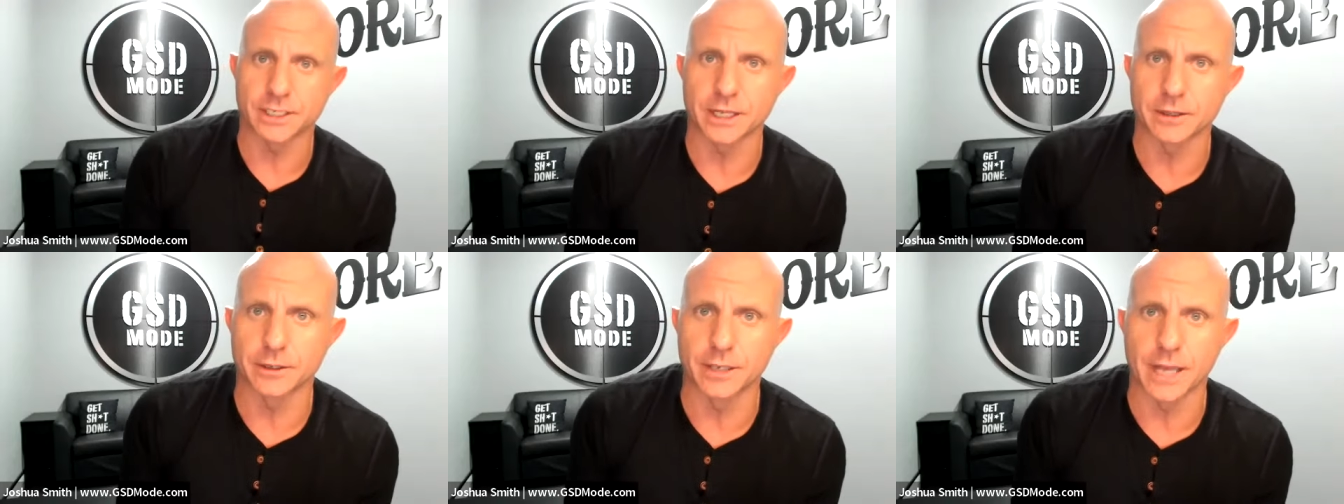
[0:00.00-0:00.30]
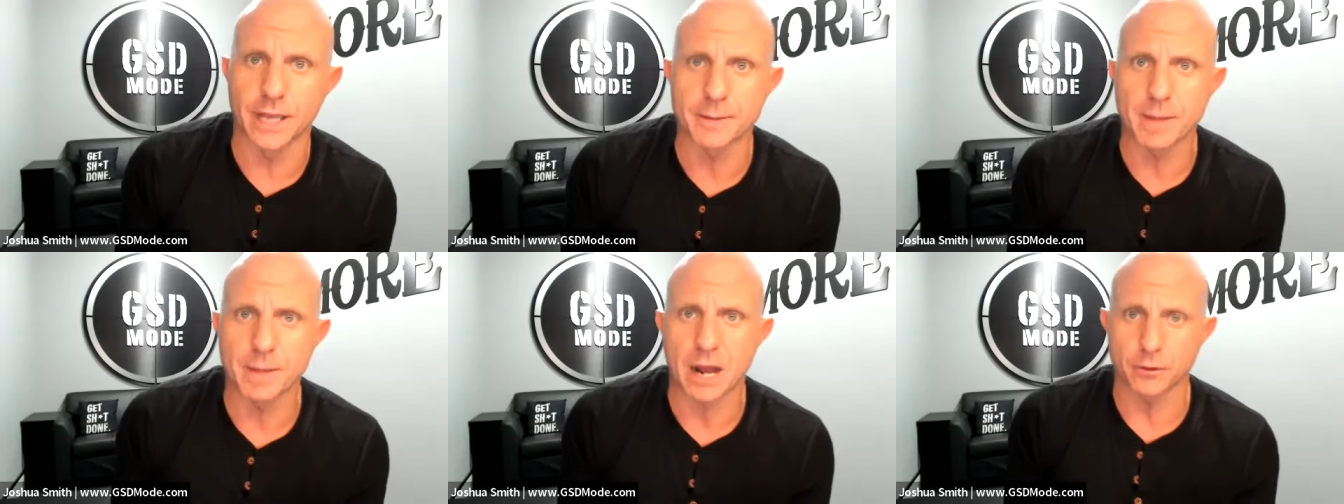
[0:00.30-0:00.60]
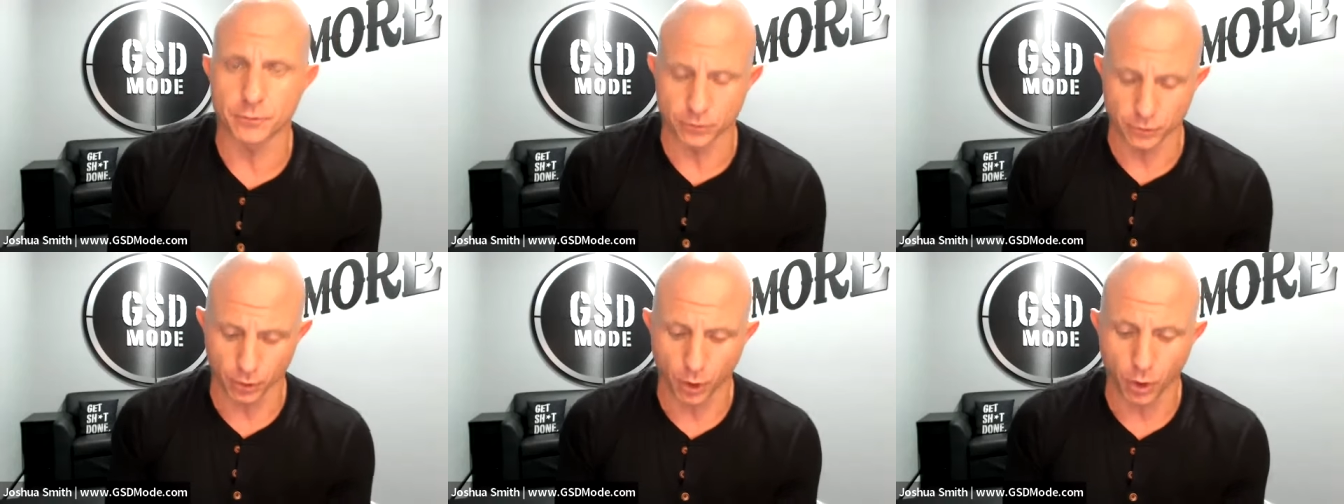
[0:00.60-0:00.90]
get name
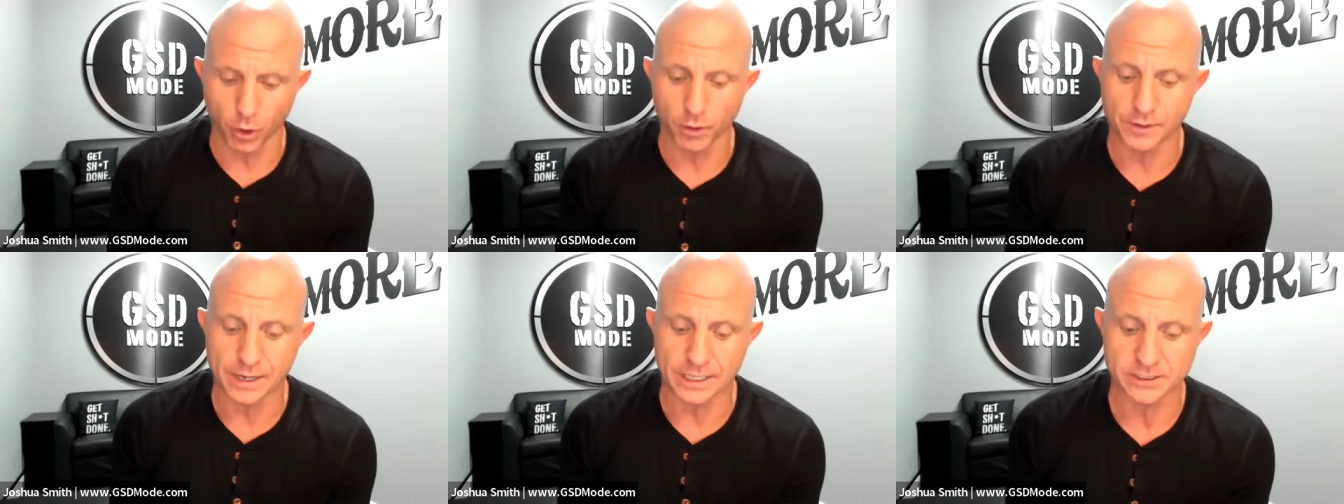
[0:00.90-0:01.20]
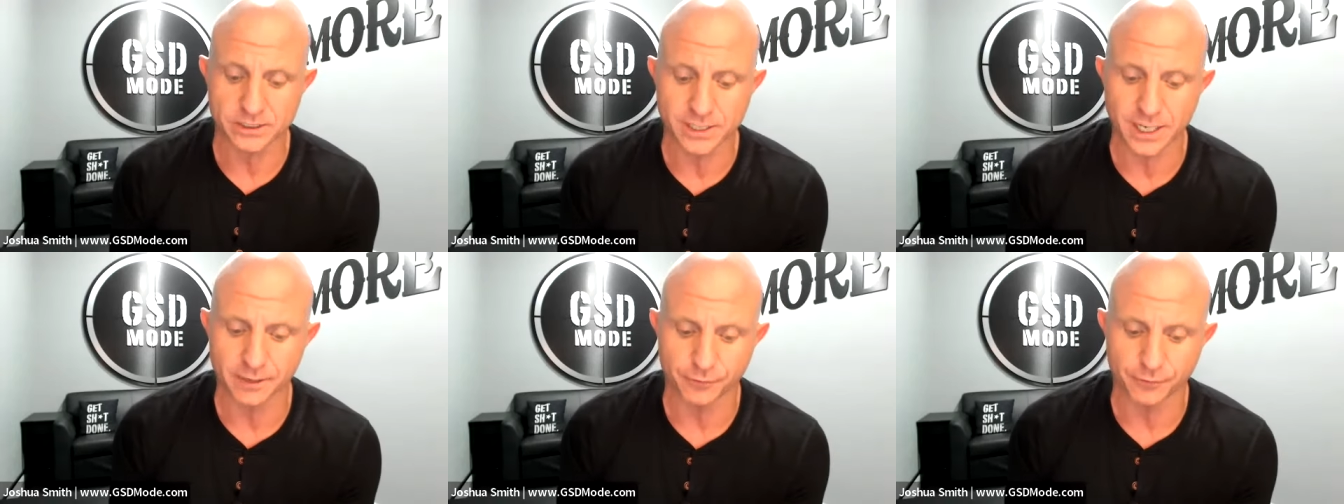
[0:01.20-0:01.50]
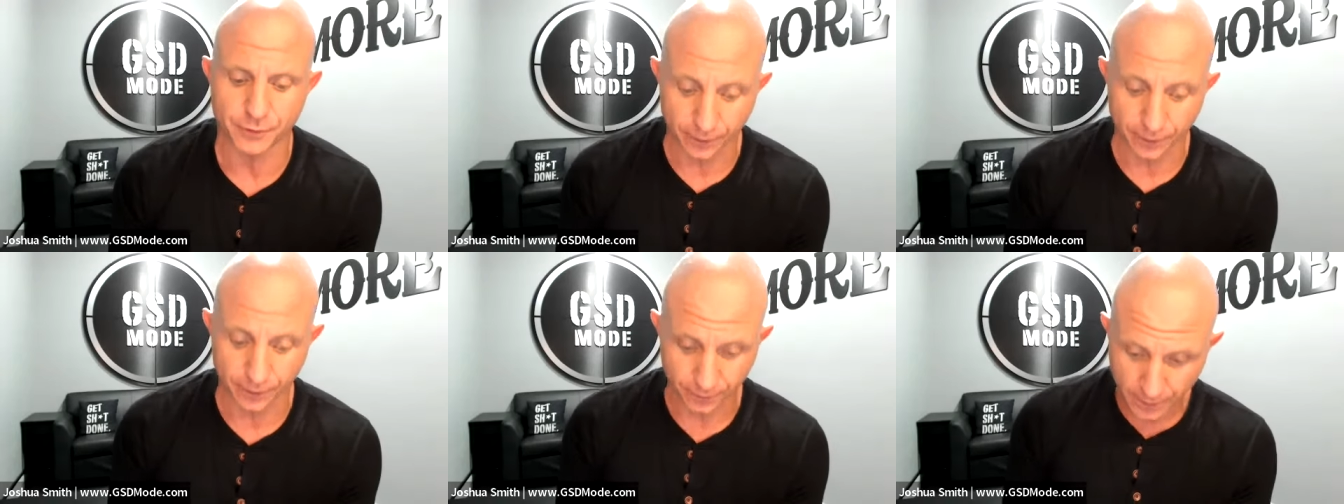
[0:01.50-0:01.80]
out and all that stuff
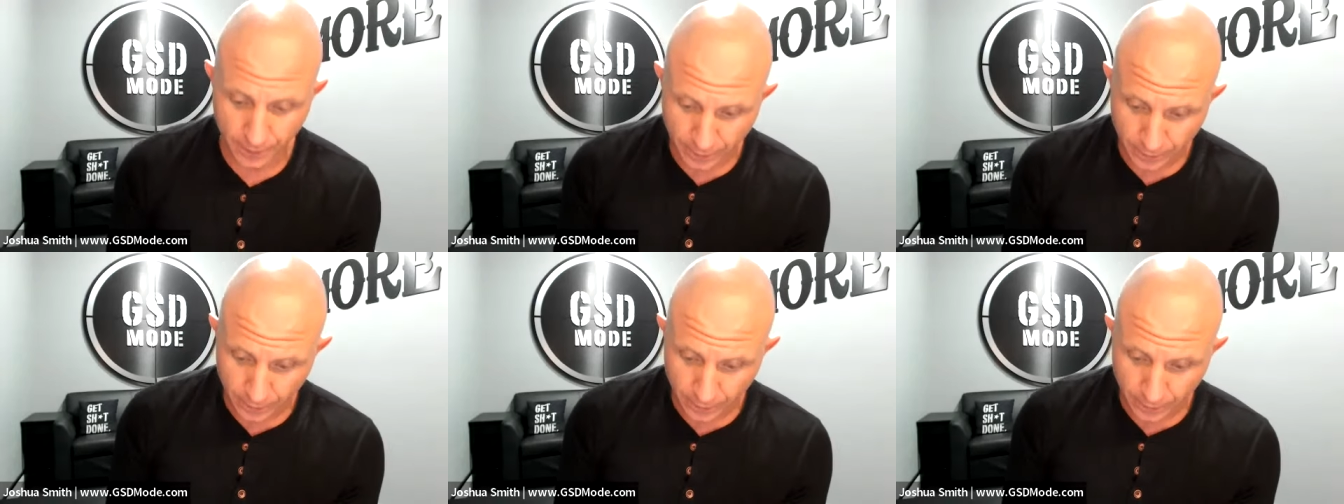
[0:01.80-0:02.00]
here.